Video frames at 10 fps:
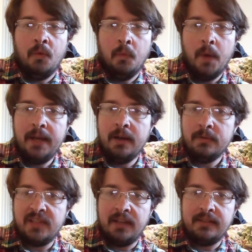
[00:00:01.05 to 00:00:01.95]
Well,
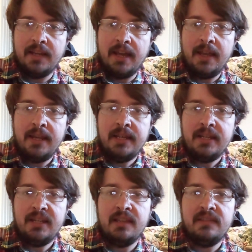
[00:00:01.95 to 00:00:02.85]
today
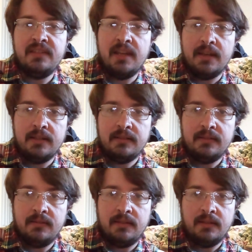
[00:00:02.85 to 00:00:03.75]
is it
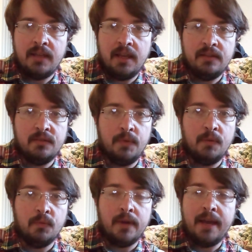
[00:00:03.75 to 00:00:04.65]
as we
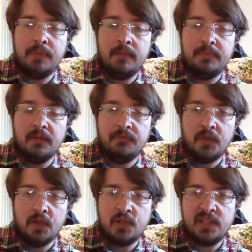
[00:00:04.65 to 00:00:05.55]
wrap up the
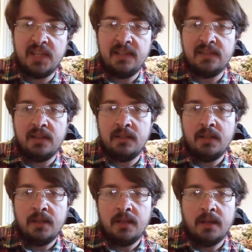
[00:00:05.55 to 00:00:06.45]
first season
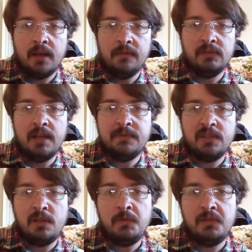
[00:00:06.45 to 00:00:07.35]
of
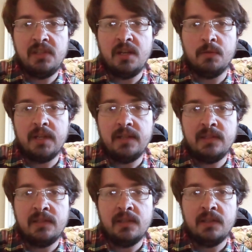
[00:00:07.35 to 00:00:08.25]
Love's new
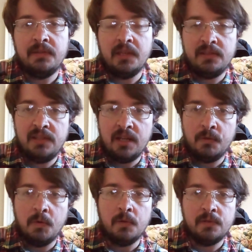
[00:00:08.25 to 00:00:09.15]
series, the
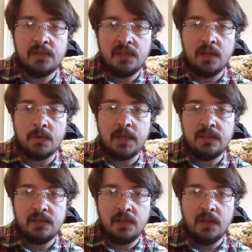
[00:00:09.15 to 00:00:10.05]
sequel
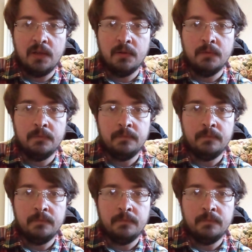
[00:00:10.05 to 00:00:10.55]
series 2.